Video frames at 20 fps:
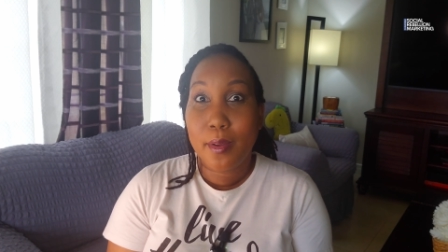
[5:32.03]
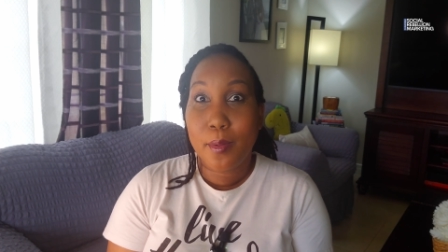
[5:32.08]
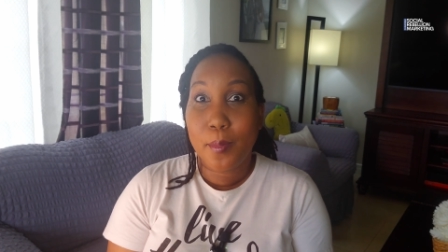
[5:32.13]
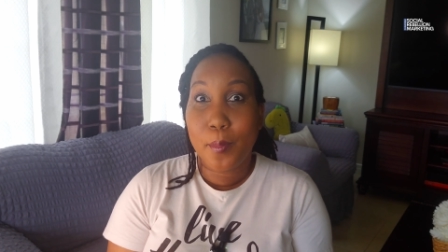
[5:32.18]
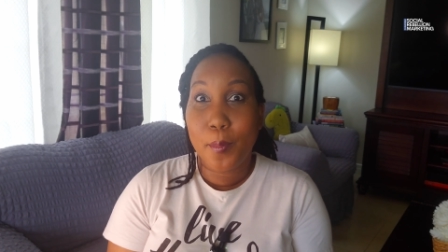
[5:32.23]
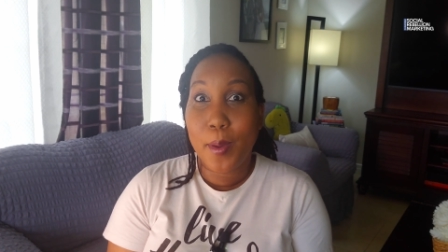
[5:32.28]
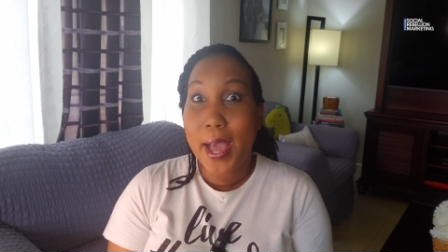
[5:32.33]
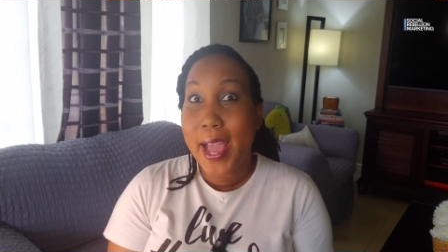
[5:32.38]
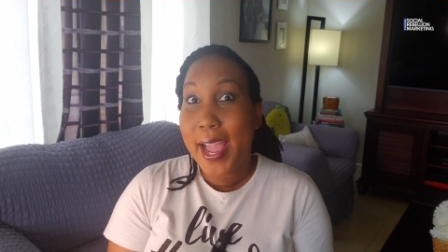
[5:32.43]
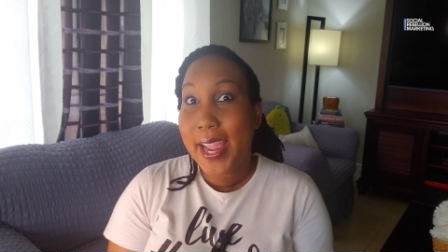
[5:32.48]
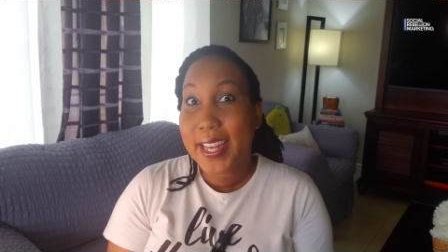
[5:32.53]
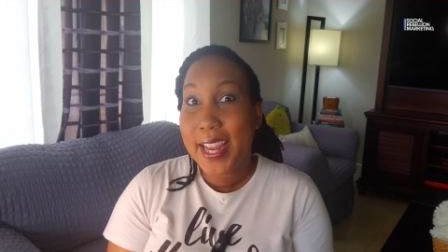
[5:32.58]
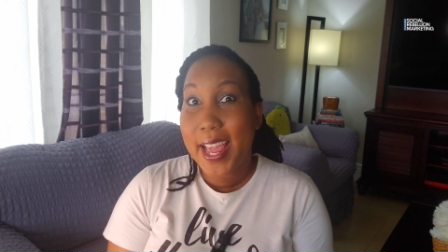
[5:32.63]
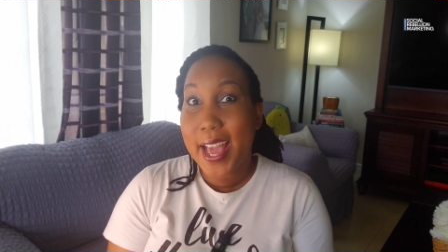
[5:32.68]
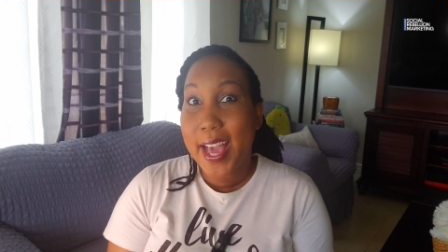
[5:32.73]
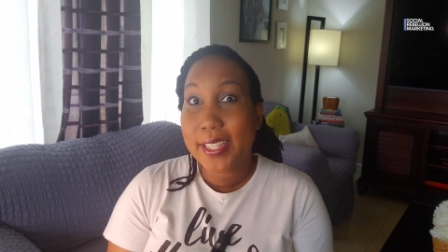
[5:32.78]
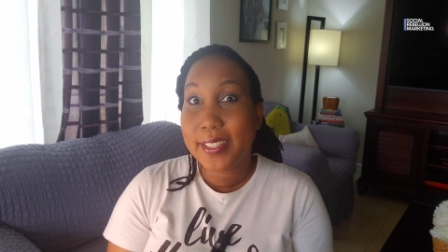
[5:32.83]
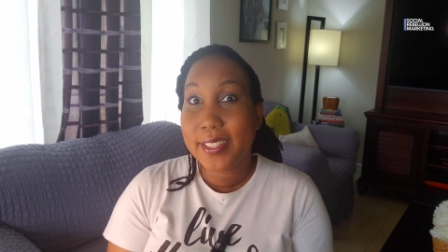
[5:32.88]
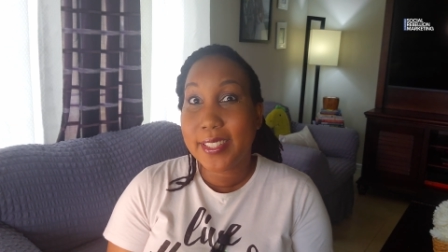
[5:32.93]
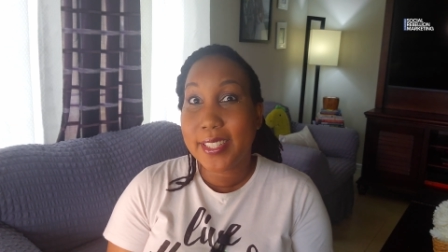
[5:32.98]
why they
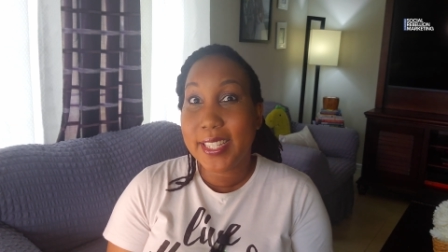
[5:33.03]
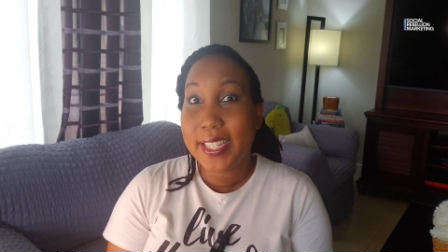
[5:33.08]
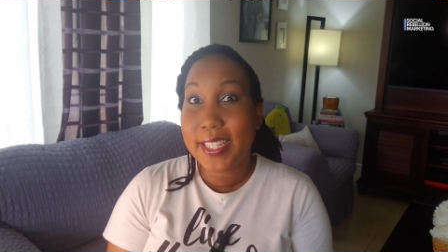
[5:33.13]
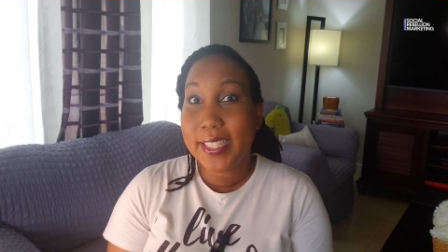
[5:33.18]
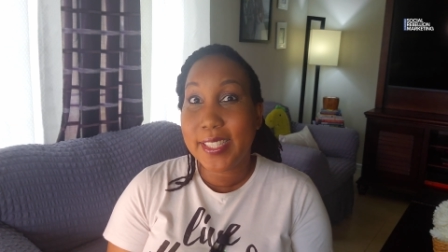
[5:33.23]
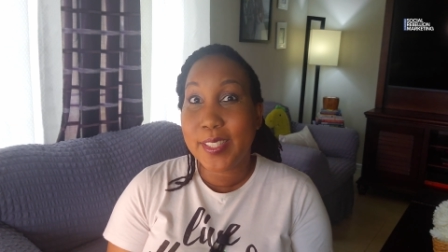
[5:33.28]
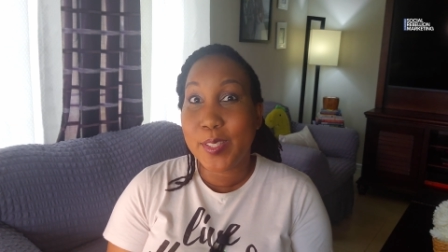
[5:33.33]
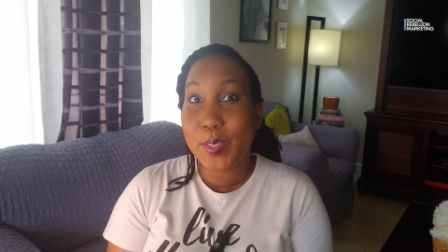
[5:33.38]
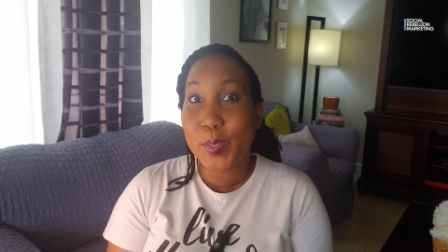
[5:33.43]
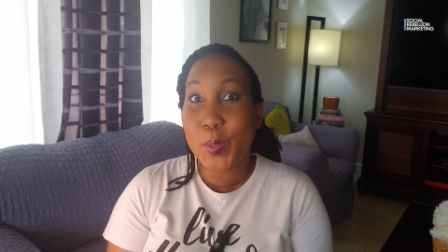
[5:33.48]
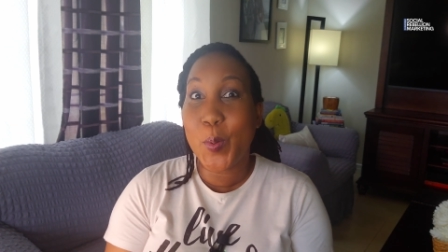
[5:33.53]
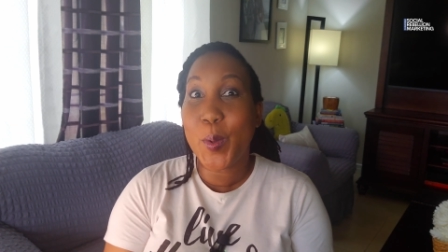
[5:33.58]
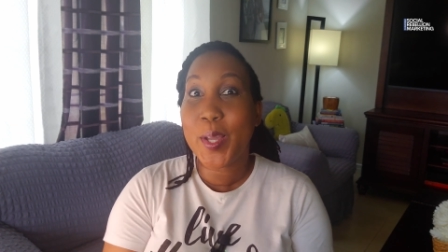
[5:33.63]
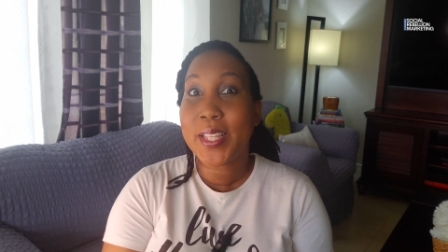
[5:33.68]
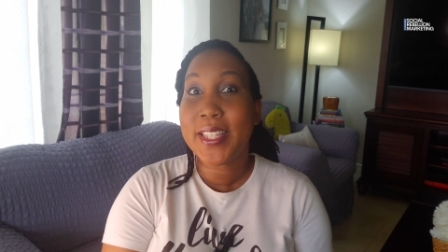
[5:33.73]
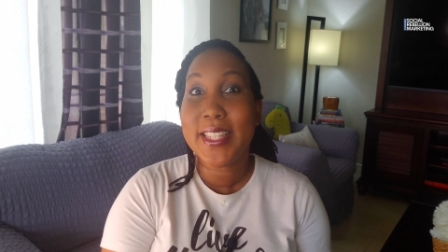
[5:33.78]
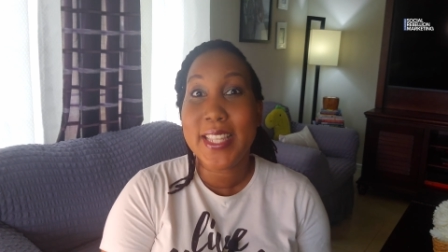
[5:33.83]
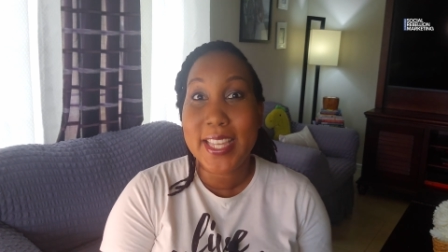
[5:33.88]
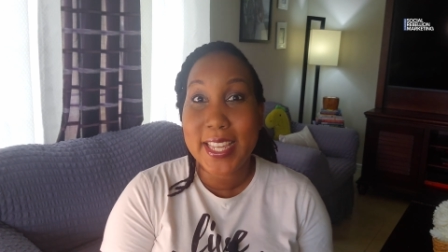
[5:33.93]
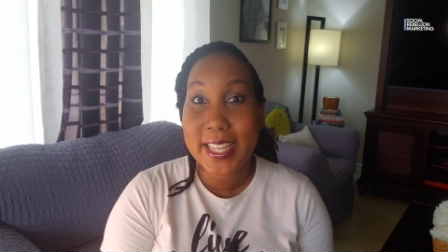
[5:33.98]
actually
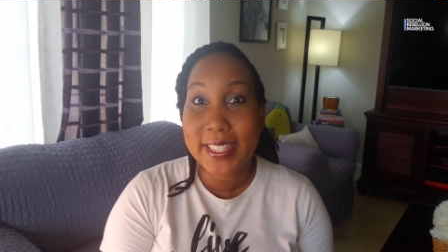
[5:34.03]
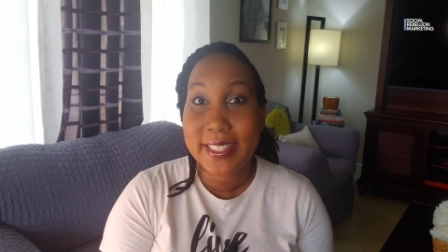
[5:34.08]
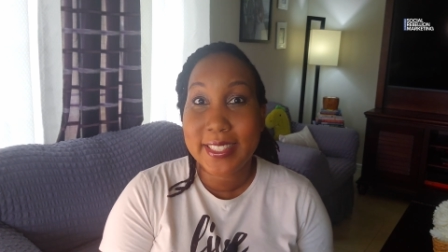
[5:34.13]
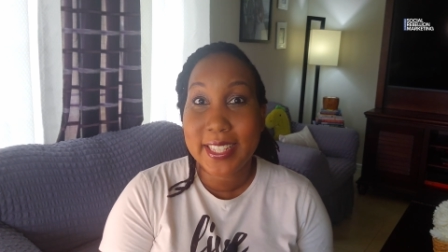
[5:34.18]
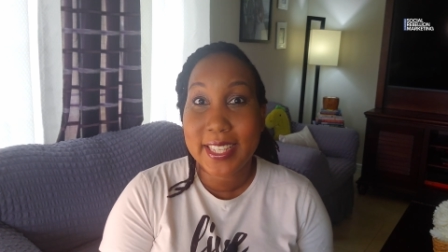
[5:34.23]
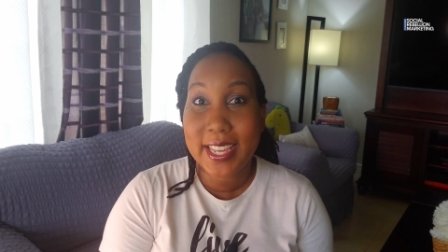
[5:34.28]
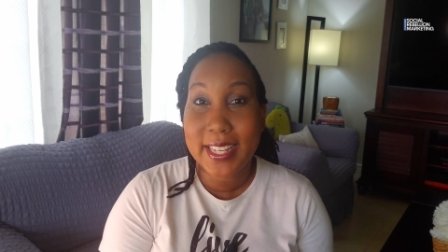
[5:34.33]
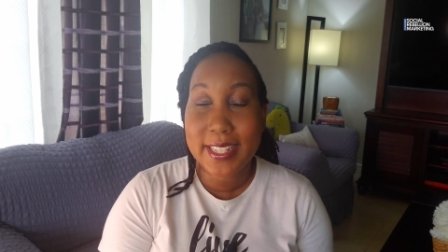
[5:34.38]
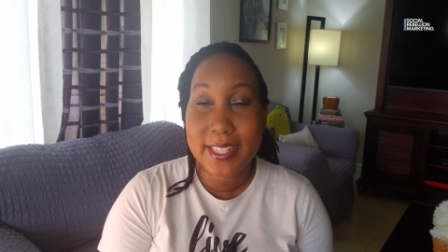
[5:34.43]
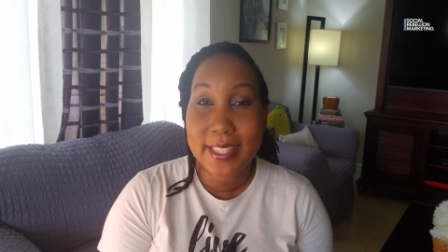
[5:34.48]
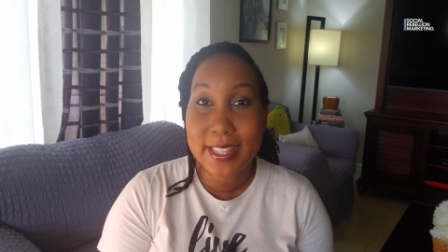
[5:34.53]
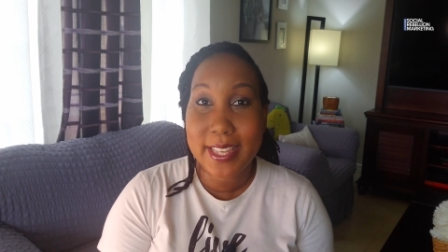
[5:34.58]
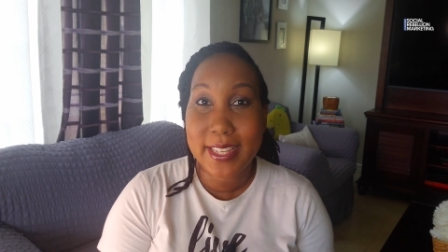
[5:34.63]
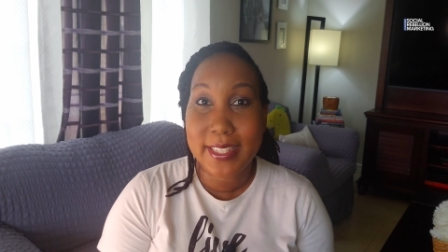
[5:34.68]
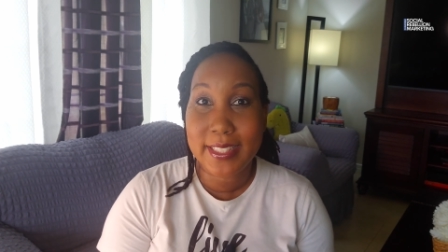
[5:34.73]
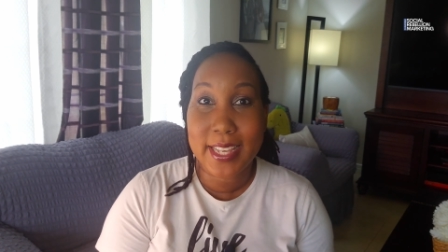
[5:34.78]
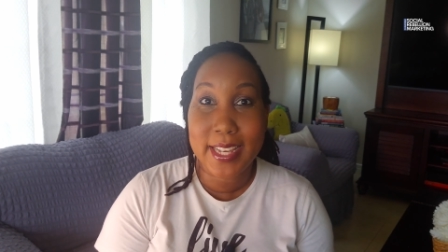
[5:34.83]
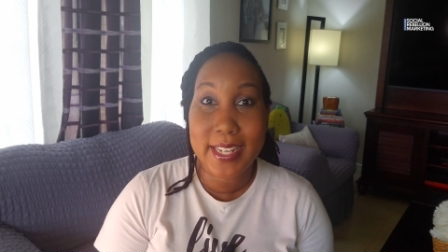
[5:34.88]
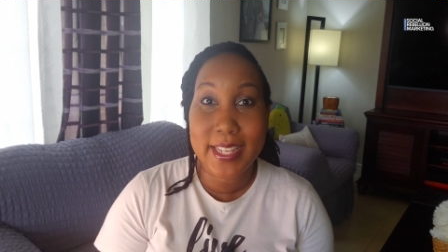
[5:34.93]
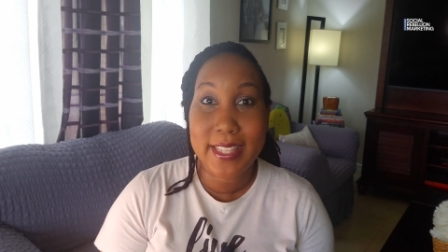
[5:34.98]
don't need to get the
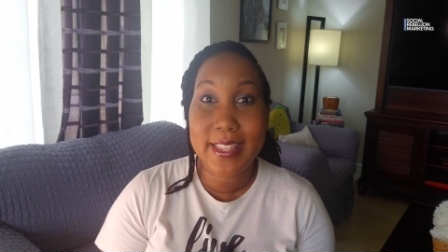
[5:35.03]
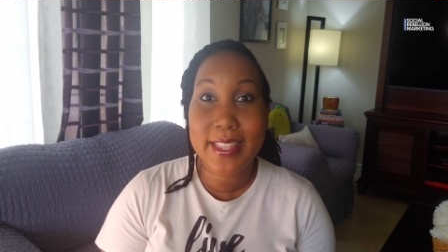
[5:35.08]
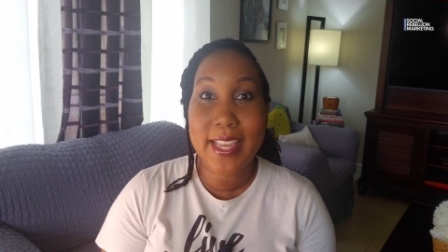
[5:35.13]
things that they